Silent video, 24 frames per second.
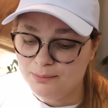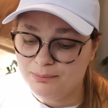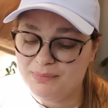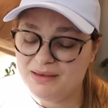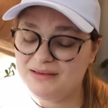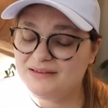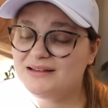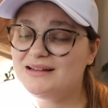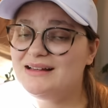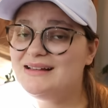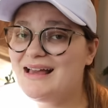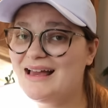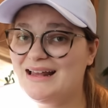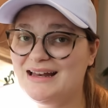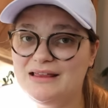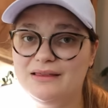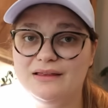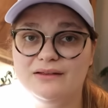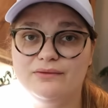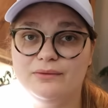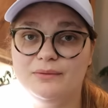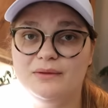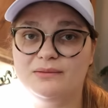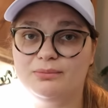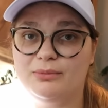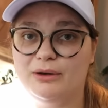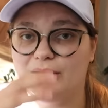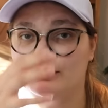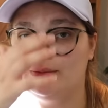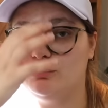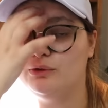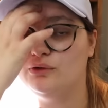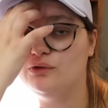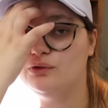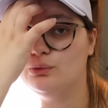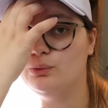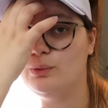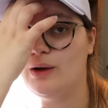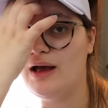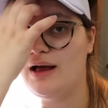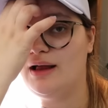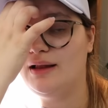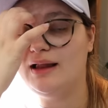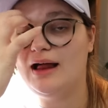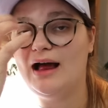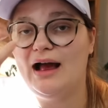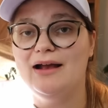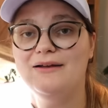Basically anything from this brand will do well.